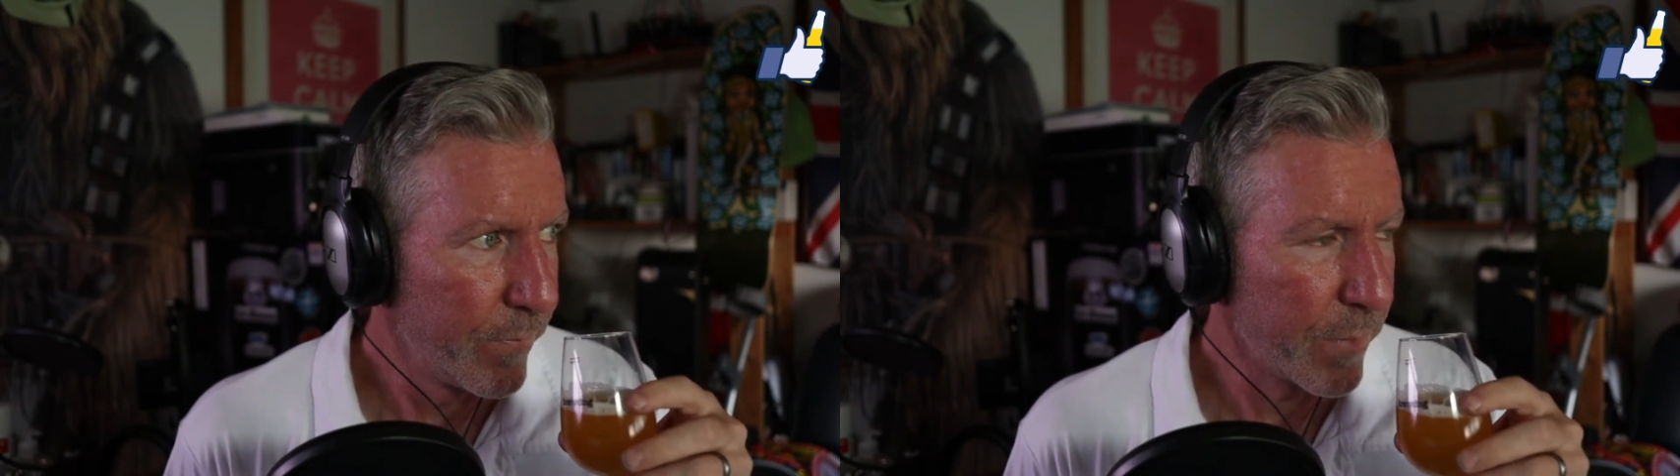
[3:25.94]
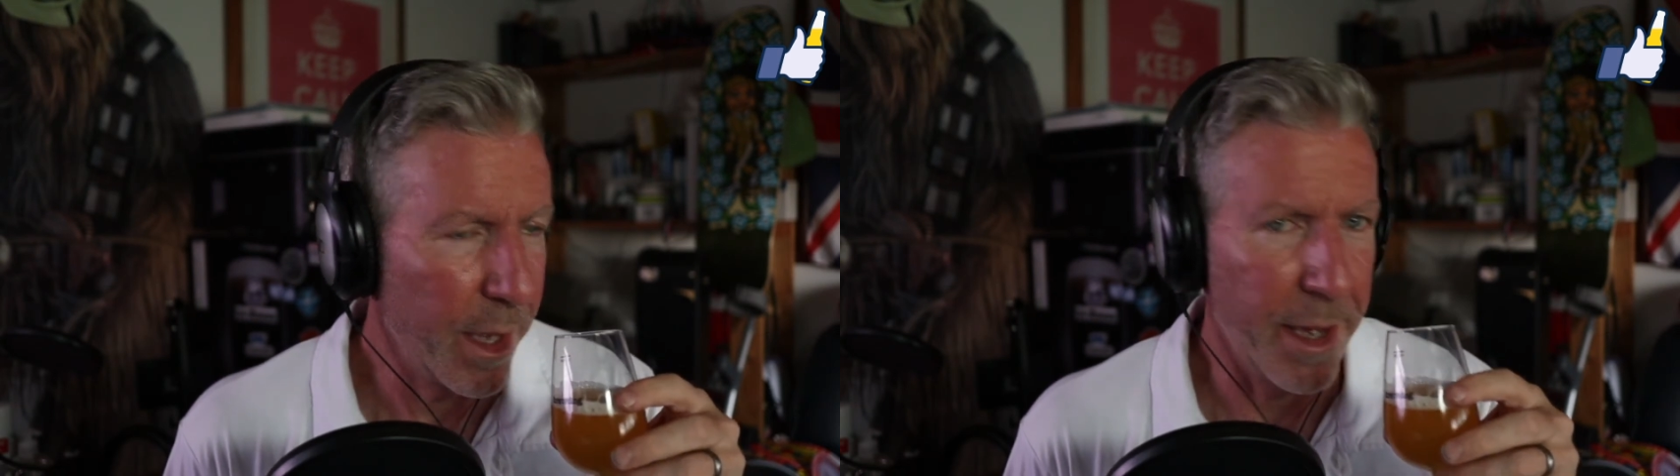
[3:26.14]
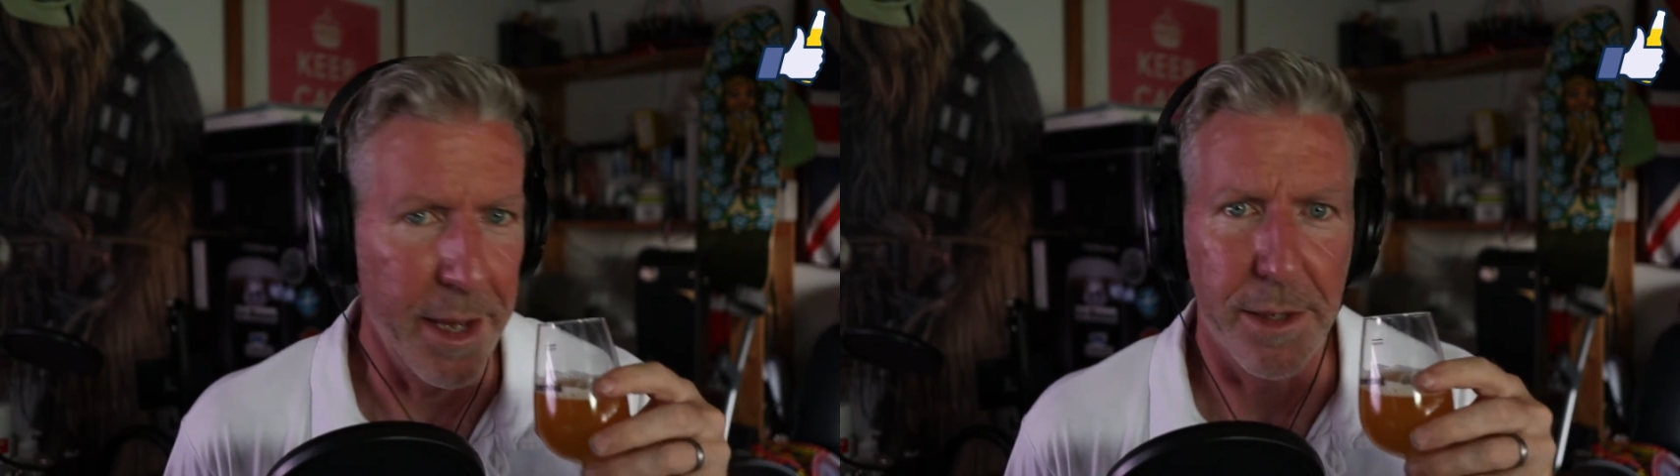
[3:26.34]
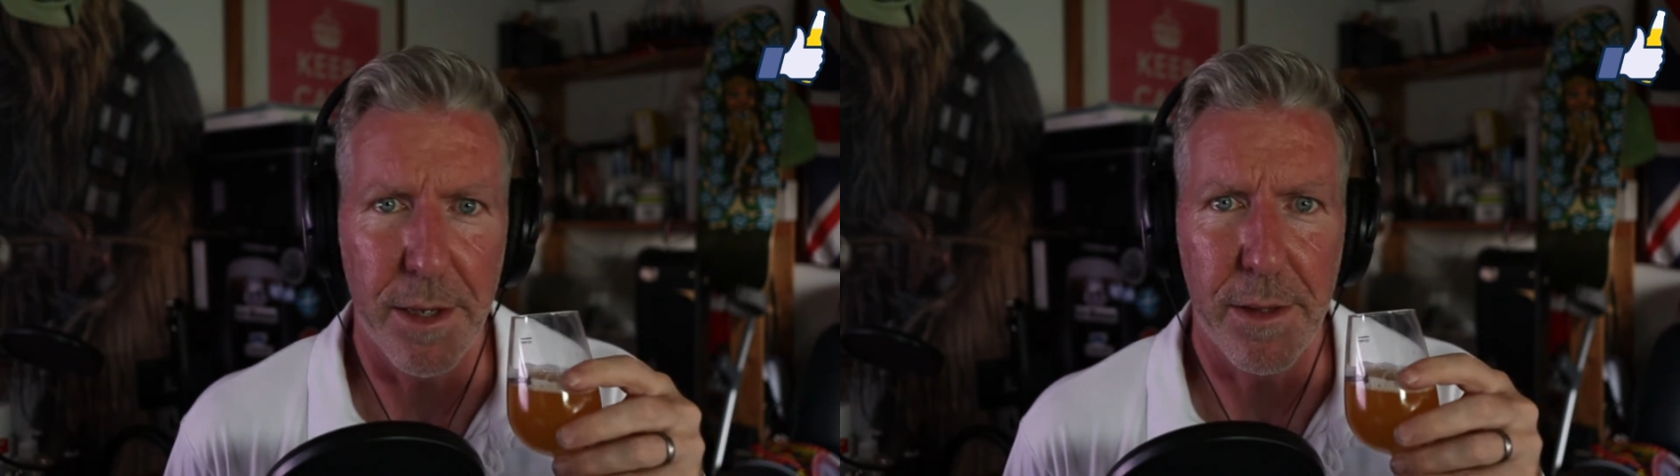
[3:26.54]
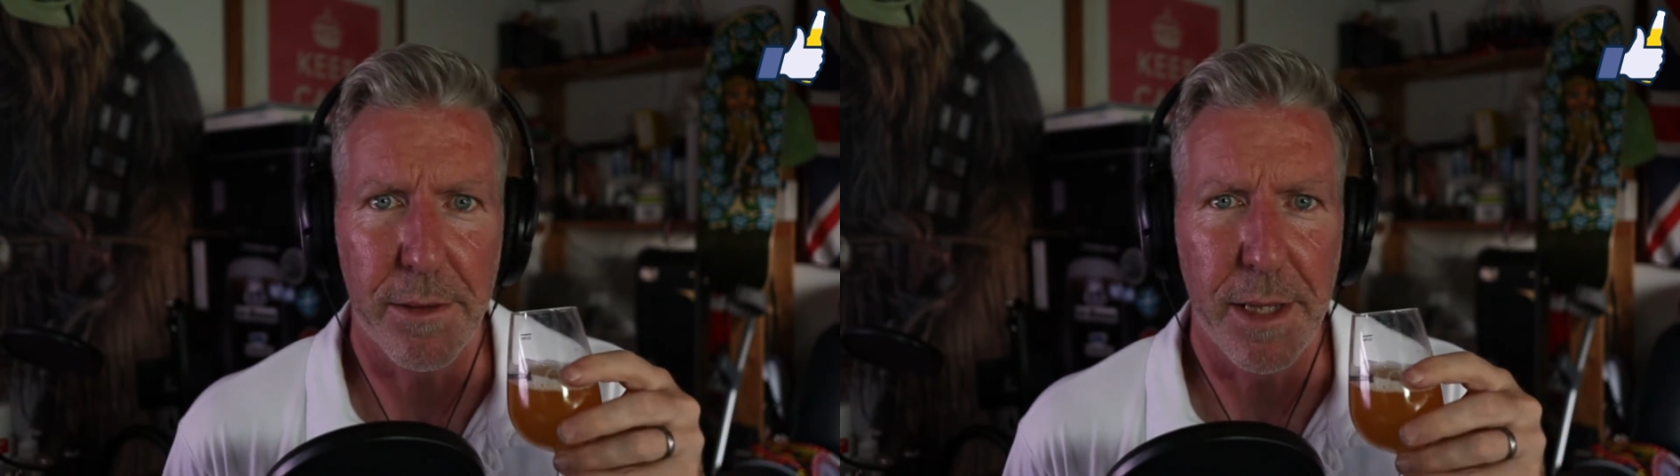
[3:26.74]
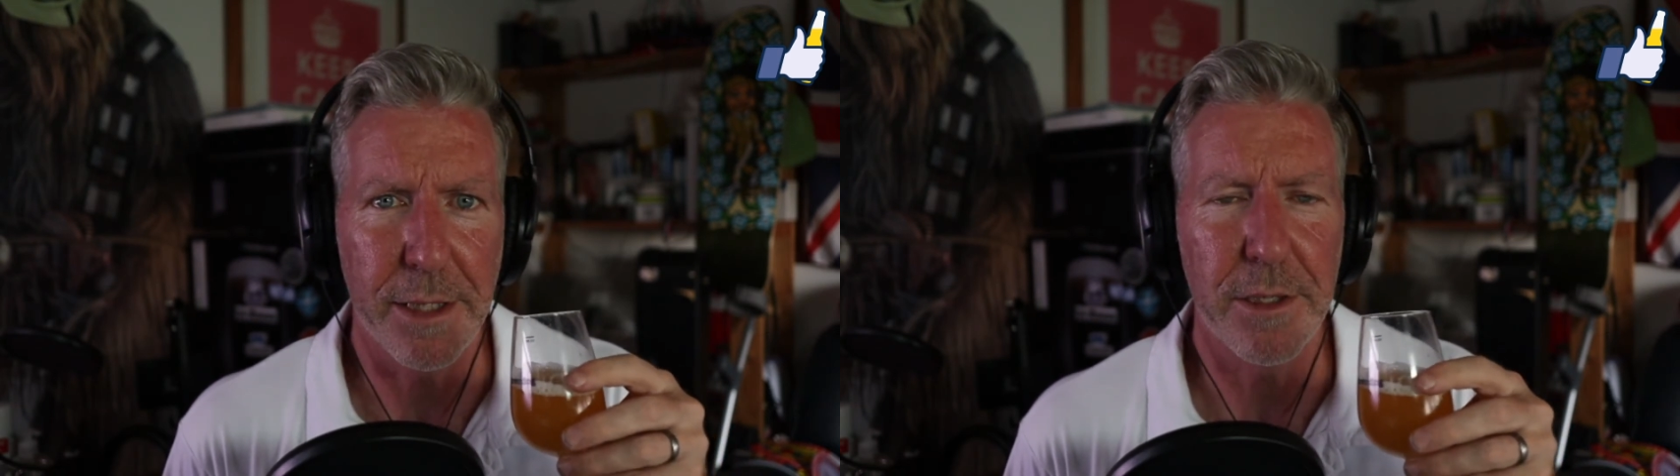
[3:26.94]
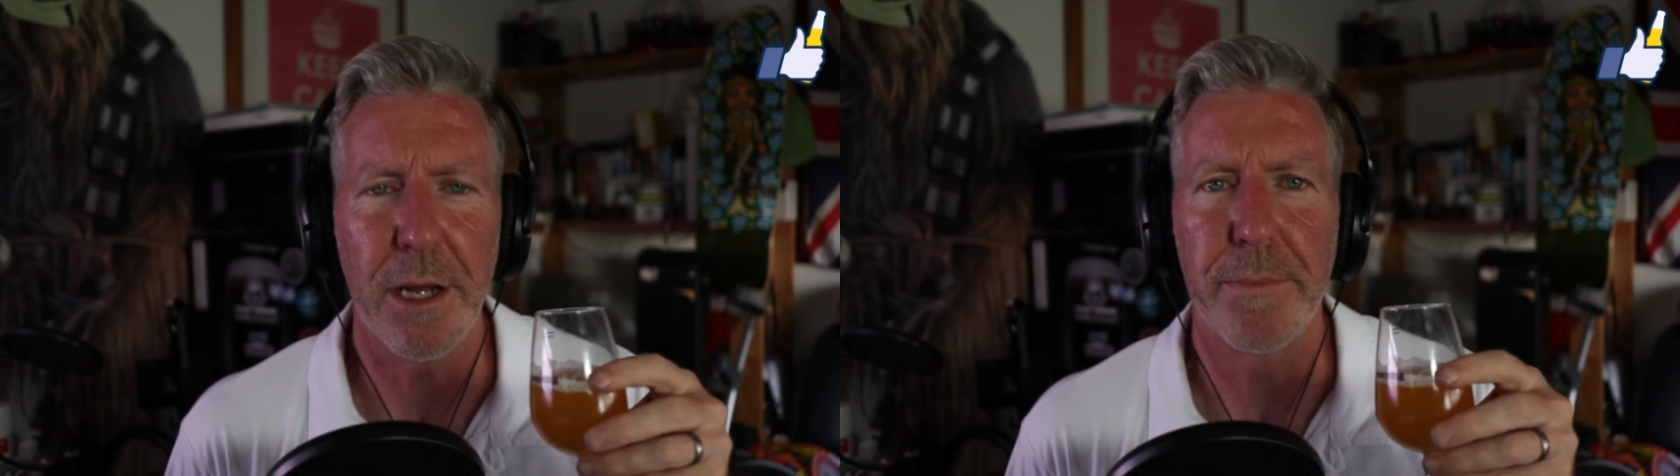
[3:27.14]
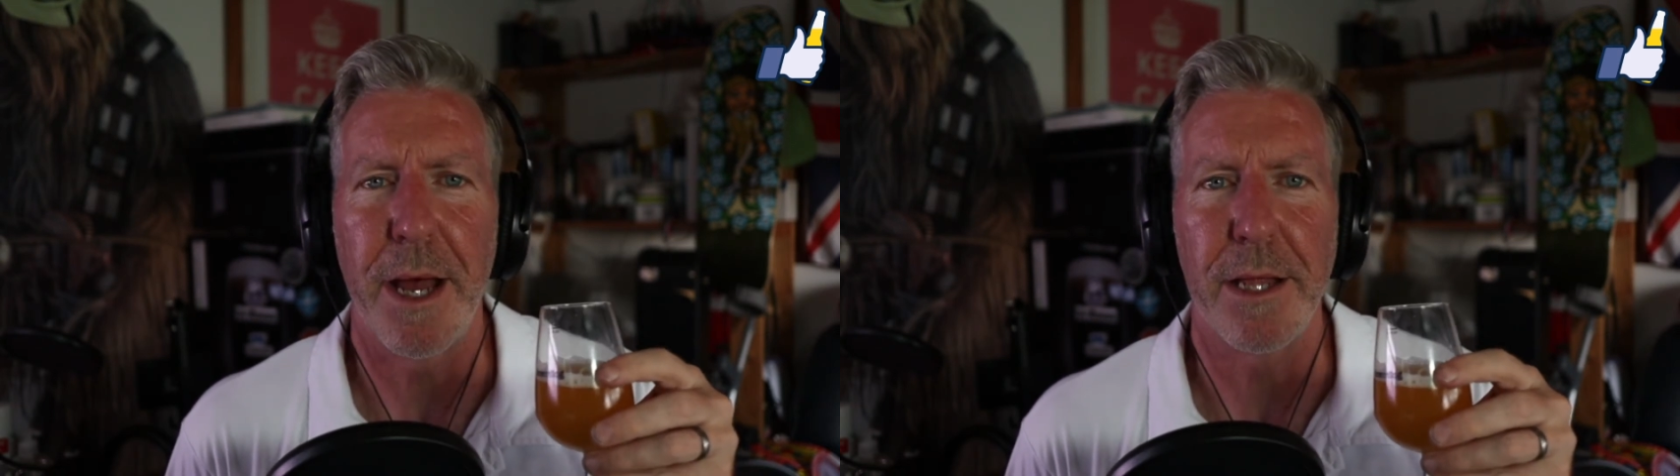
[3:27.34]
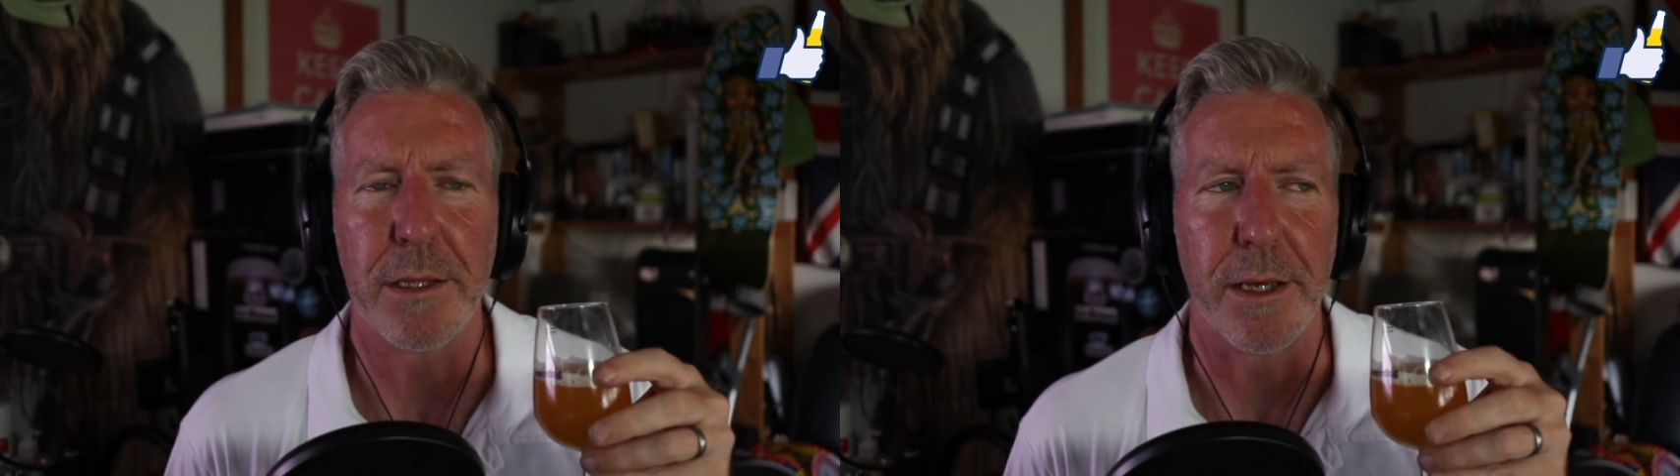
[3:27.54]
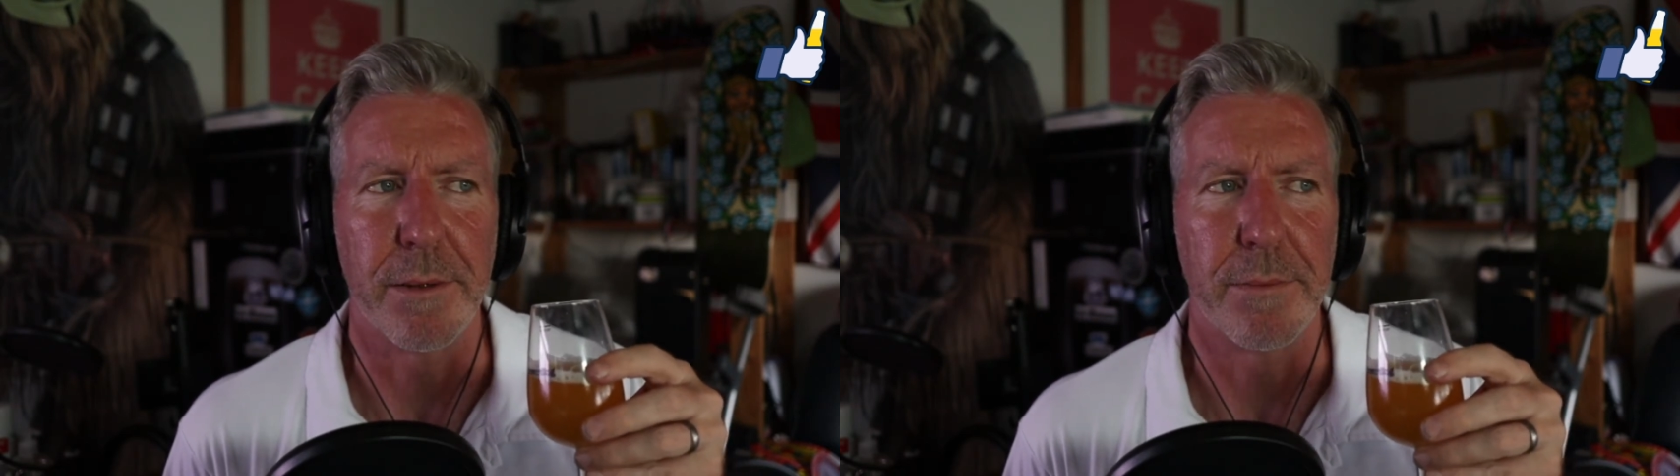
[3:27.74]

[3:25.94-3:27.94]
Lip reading: And that's not a bad thing.